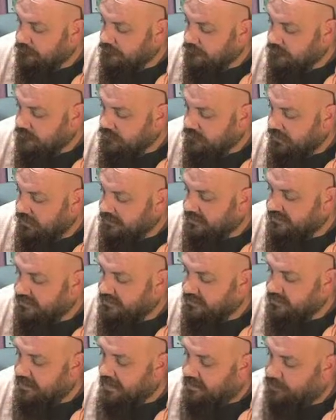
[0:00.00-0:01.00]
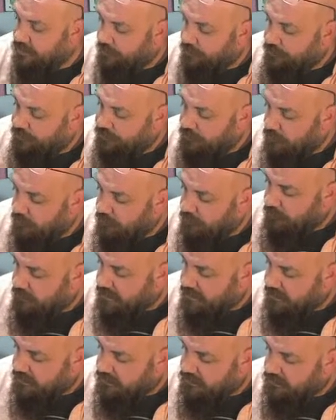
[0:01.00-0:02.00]
It says he snatched up 30
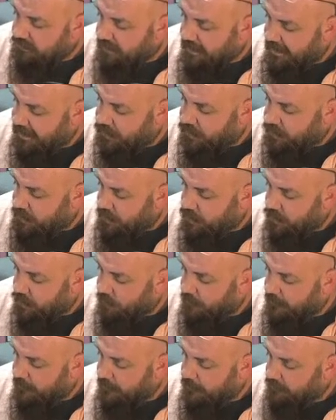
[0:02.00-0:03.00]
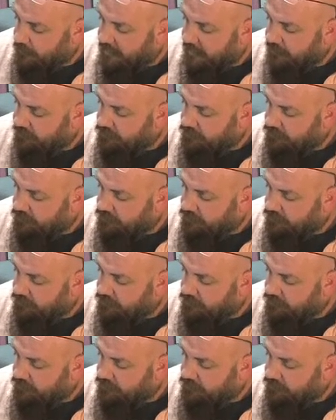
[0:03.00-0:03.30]
men, smashed them unknowing in their beds,